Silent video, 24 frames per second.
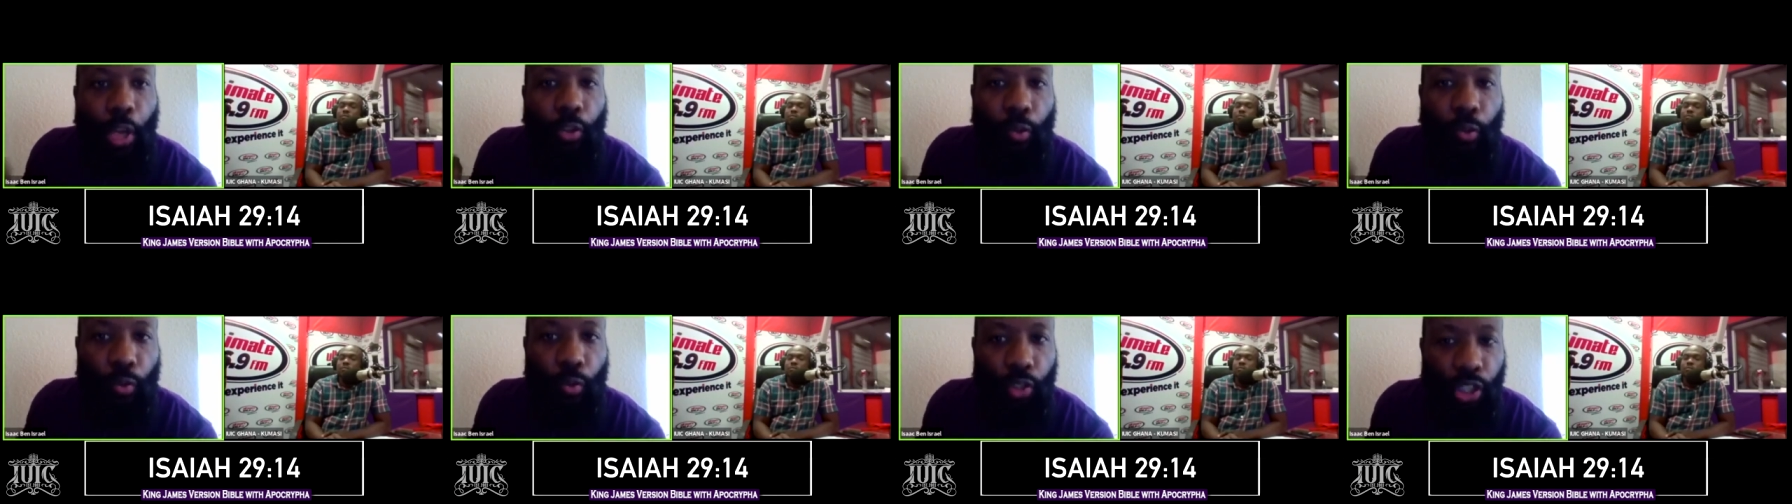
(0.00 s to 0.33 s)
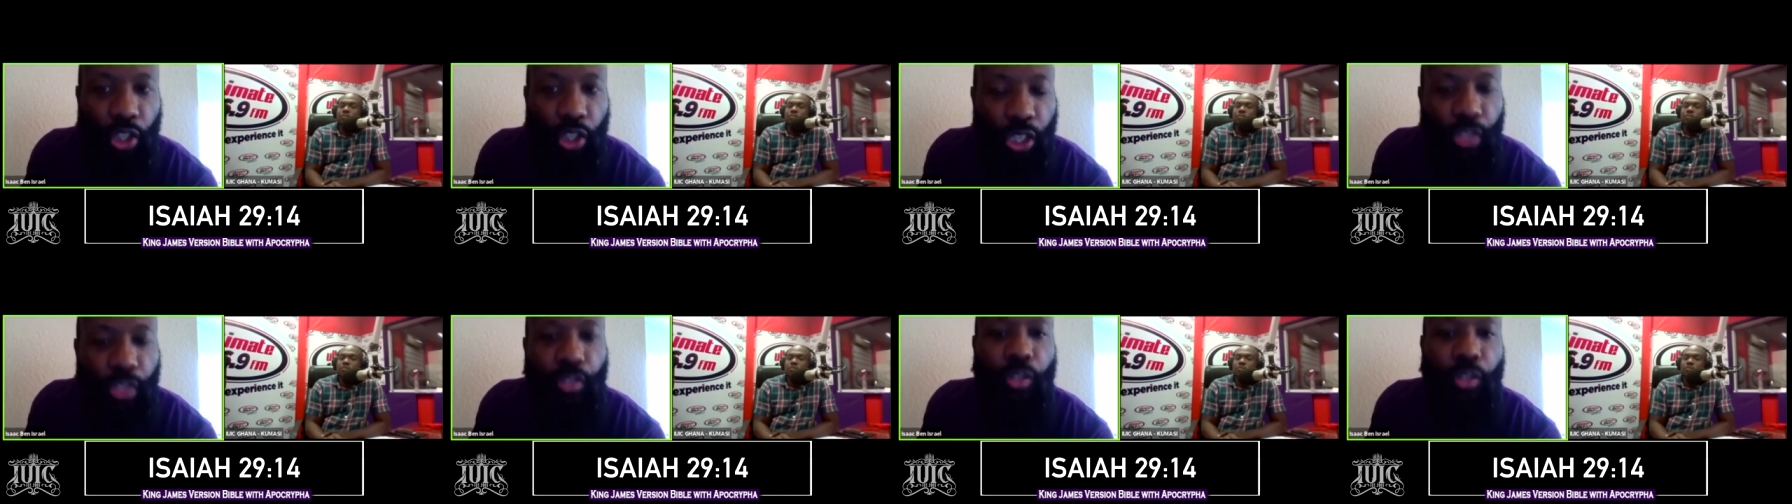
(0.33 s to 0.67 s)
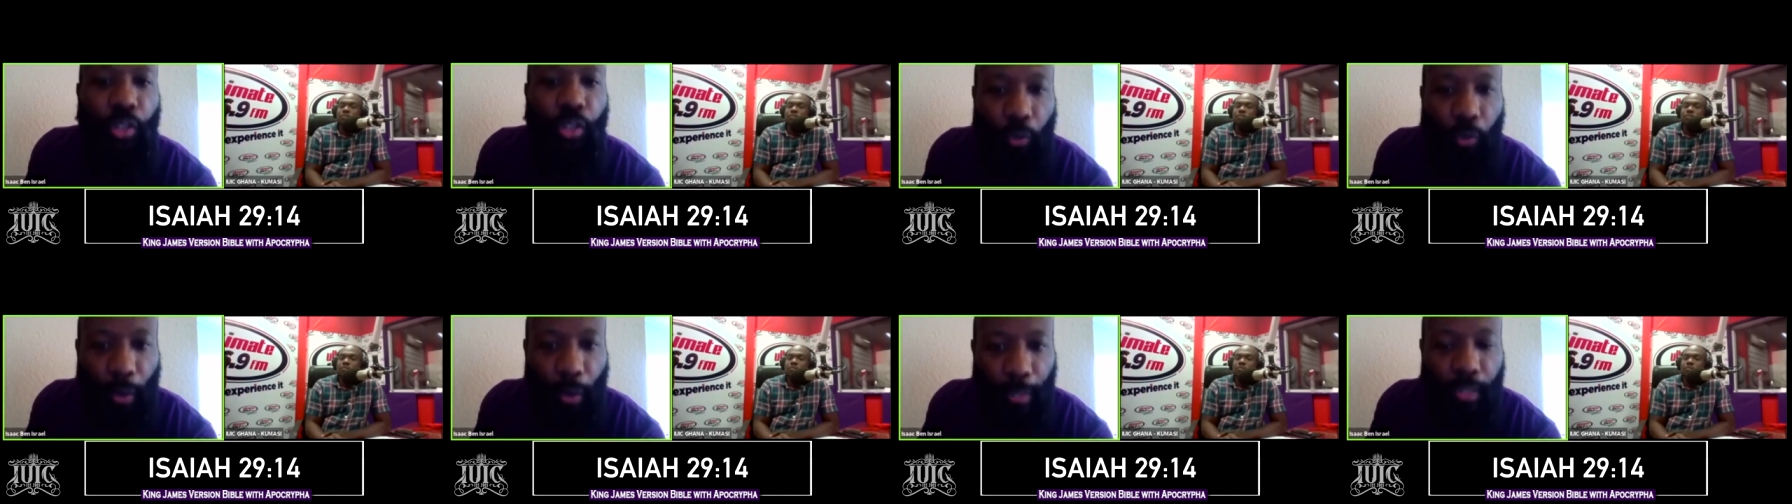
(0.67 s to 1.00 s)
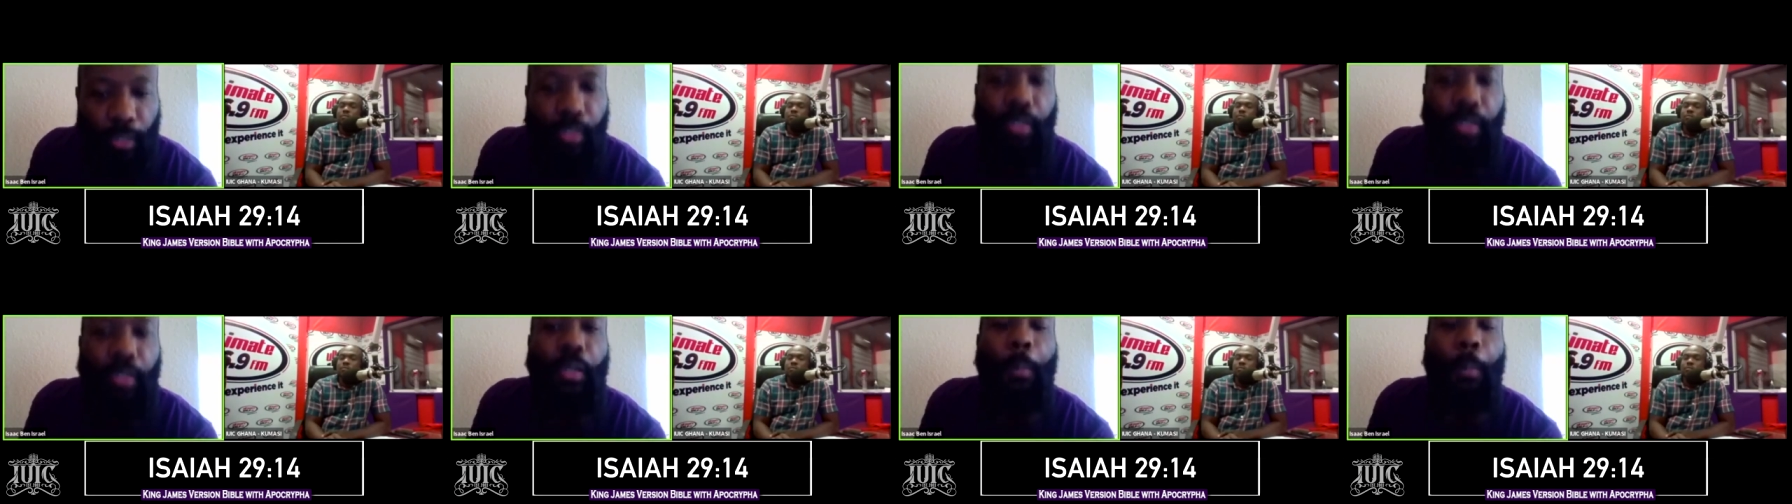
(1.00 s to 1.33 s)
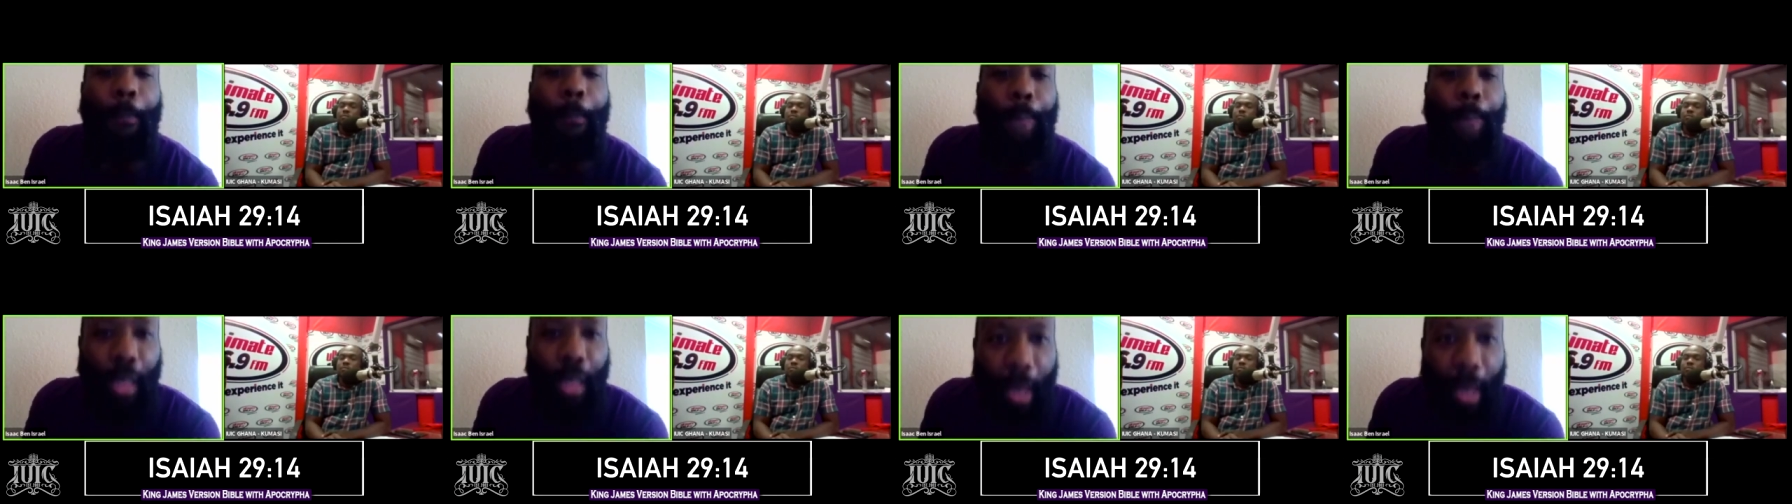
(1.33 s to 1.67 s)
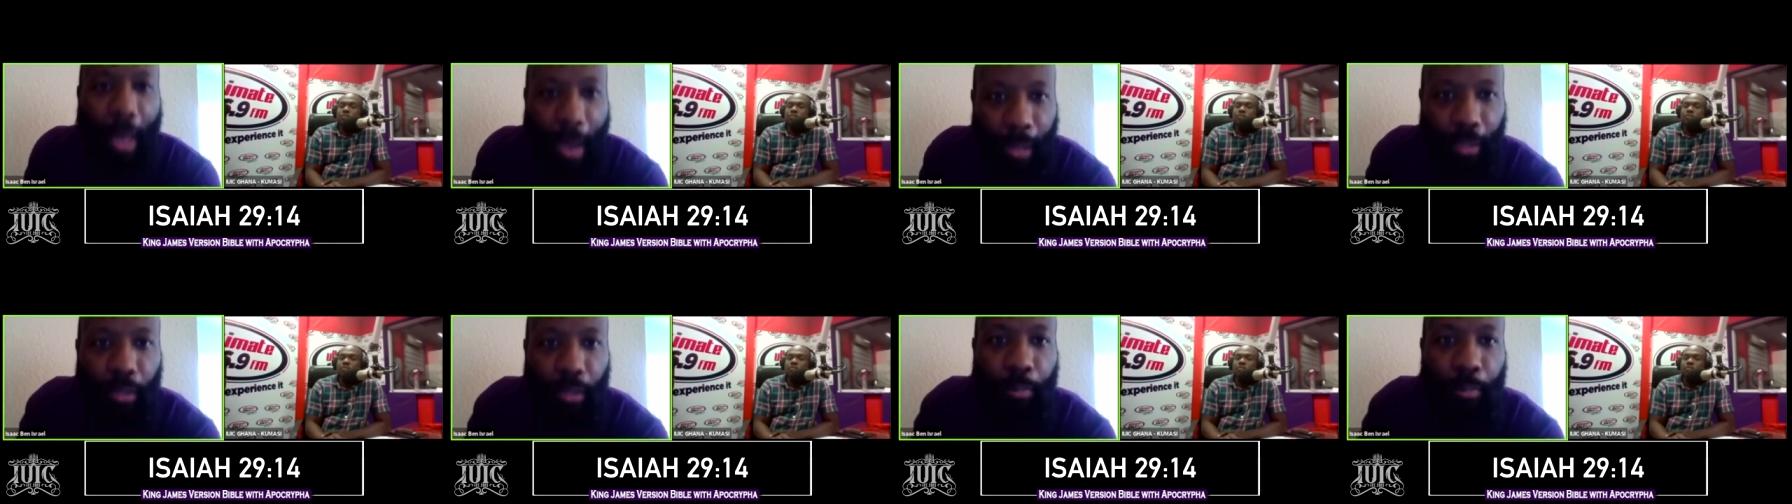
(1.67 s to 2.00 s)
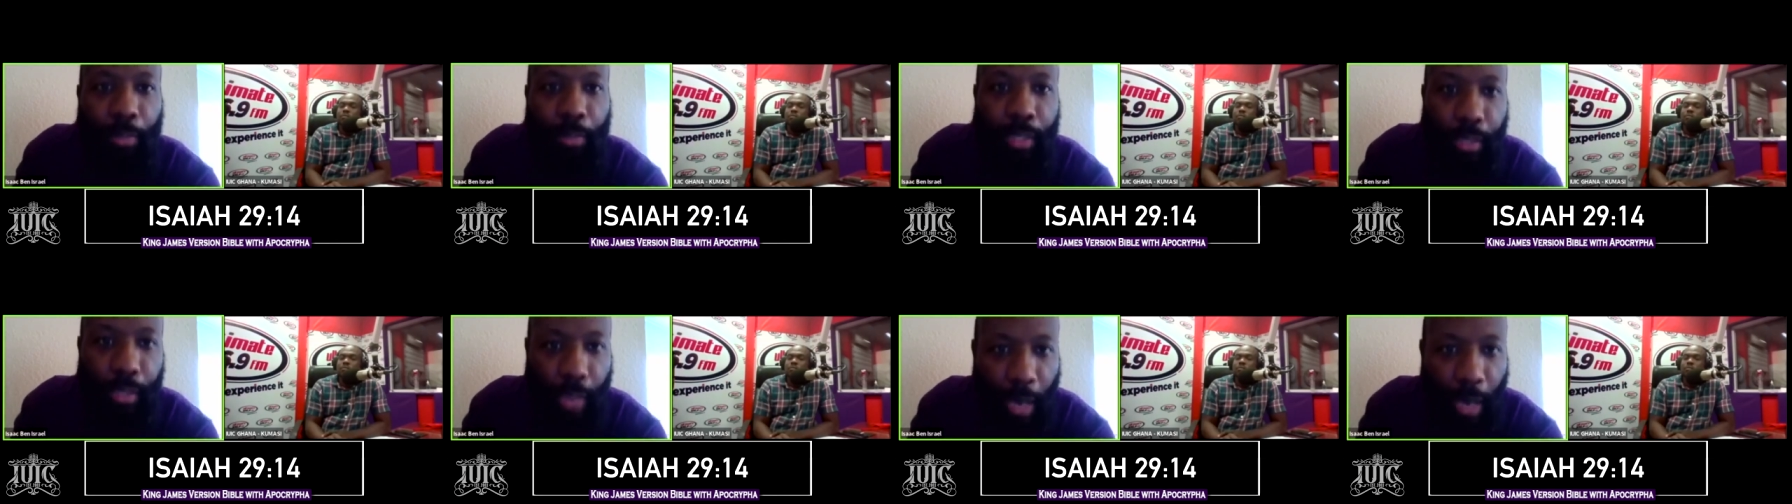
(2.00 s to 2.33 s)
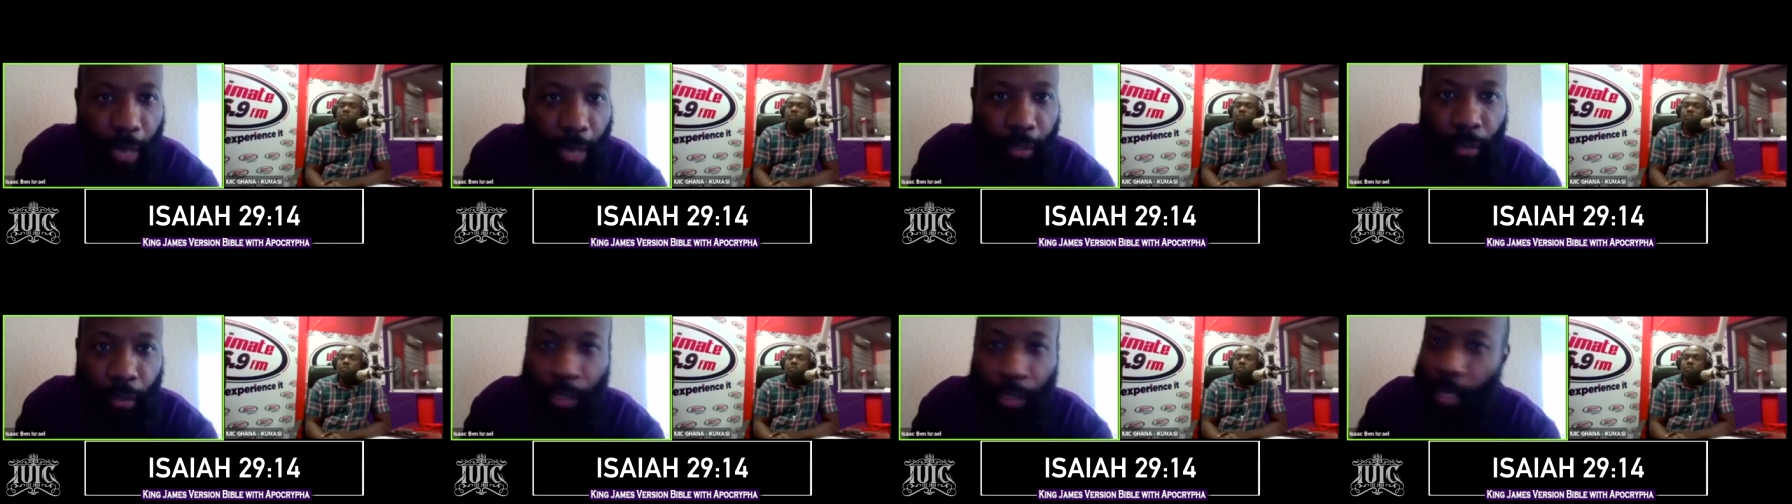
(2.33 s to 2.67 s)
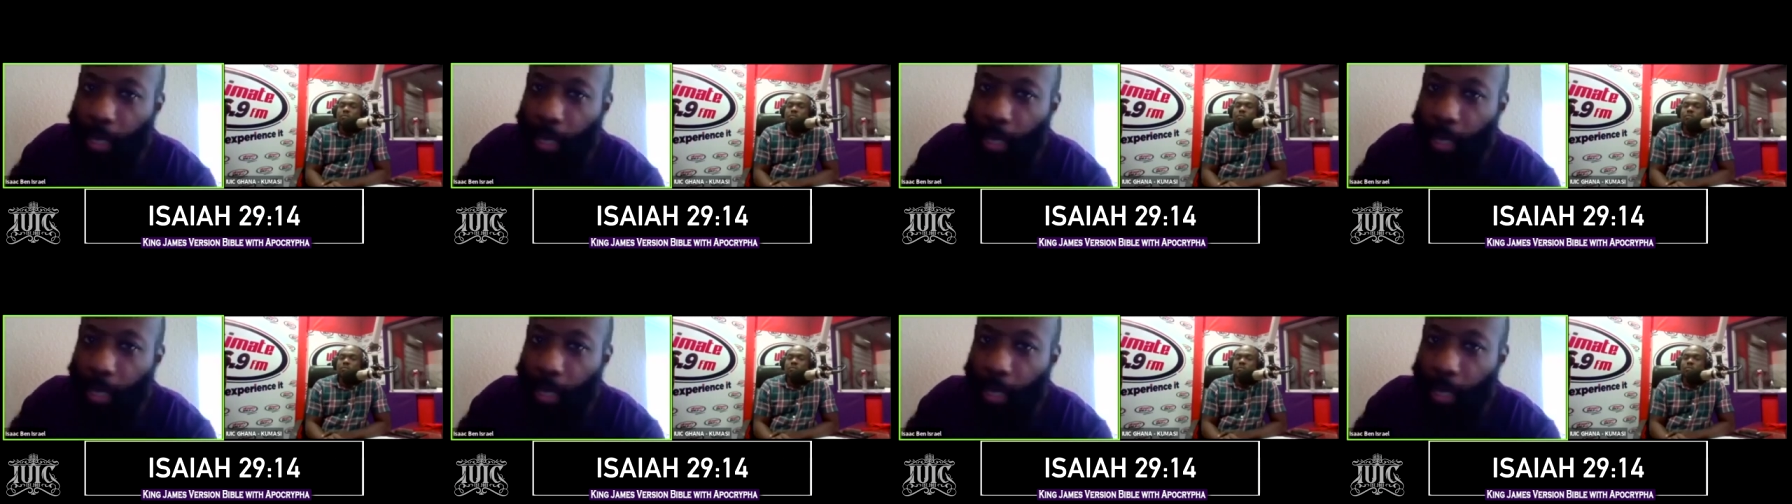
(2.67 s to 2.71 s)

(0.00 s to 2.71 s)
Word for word: through Jesus Christ, the black Messiah,